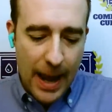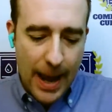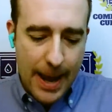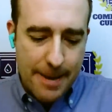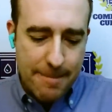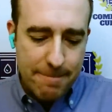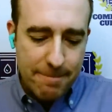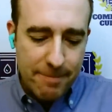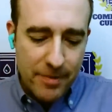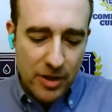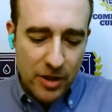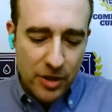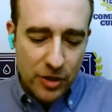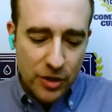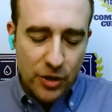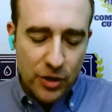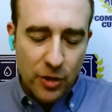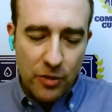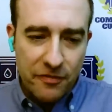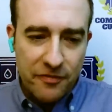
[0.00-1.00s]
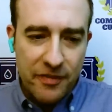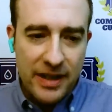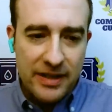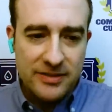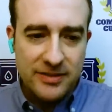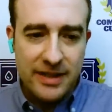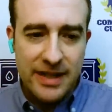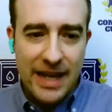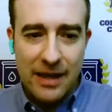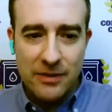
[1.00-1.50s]
The
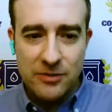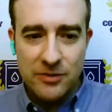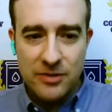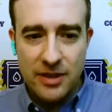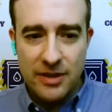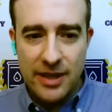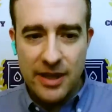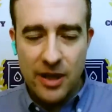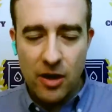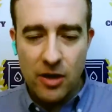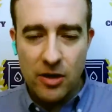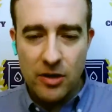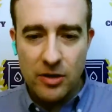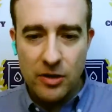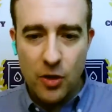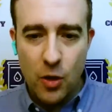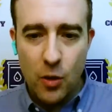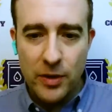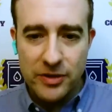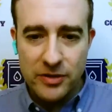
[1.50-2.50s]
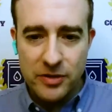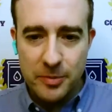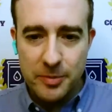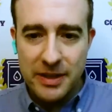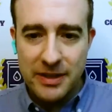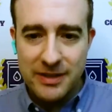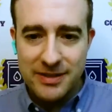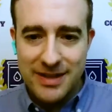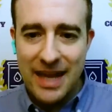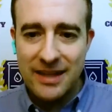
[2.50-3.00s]
Fed has announced that they are going to
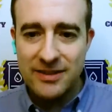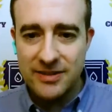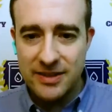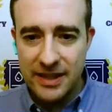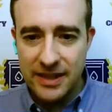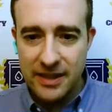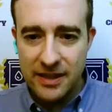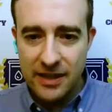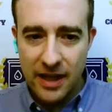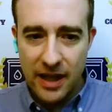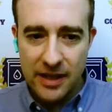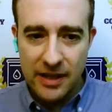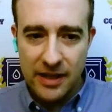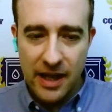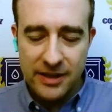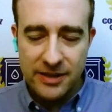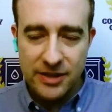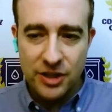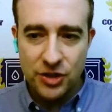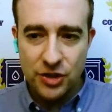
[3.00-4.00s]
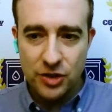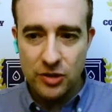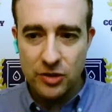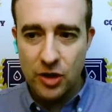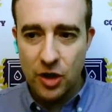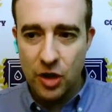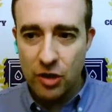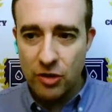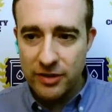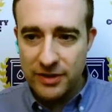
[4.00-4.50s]
be testing a
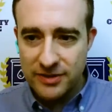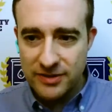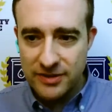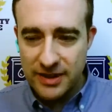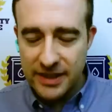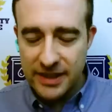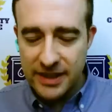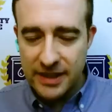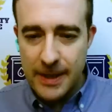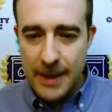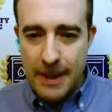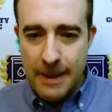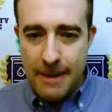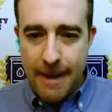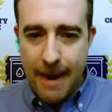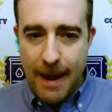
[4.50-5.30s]
digital currency.